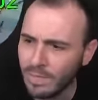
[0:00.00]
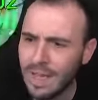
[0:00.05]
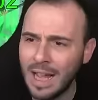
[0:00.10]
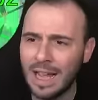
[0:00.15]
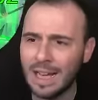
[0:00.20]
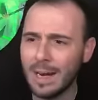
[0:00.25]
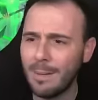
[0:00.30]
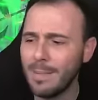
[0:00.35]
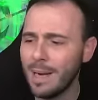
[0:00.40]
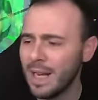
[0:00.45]

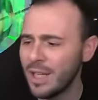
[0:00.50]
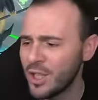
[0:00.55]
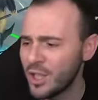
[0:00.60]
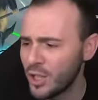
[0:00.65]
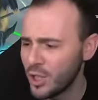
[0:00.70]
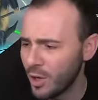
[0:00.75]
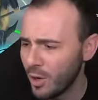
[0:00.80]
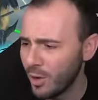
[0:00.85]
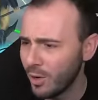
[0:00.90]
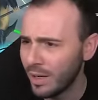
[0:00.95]
And I'm not
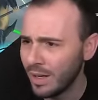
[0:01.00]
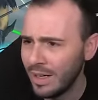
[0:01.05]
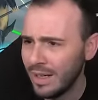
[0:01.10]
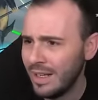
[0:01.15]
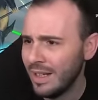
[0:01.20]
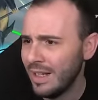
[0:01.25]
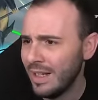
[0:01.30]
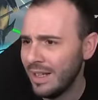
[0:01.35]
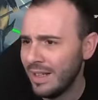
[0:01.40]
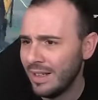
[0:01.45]
sure...
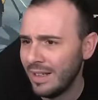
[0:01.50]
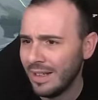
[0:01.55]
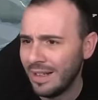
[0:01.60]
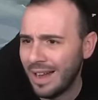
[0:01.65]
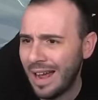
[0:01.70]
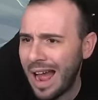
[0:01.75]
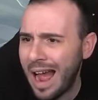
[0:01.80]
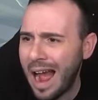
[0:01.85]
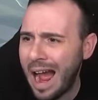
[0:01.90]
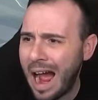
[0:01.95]

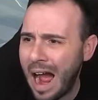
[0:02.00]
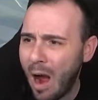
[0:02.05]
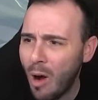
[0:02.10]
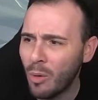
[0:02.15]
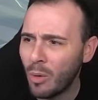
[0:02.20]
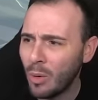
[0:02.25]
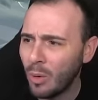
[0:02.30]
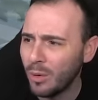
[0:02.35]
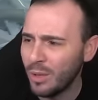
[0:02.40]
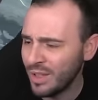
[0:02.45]
how
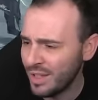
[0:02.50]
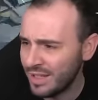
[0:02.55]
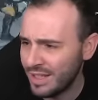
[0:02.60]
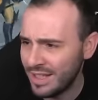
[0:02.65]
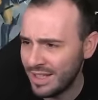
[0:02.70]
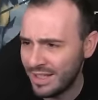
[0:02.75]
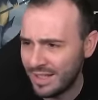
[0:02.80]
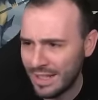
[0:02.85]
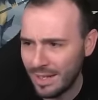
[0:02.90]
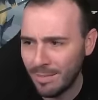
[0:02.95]
good is
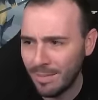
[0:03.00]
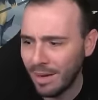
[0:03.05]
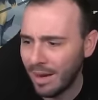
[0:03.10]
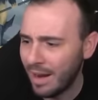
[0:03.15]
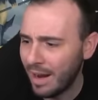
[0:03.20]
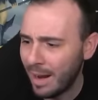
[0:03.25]
this team?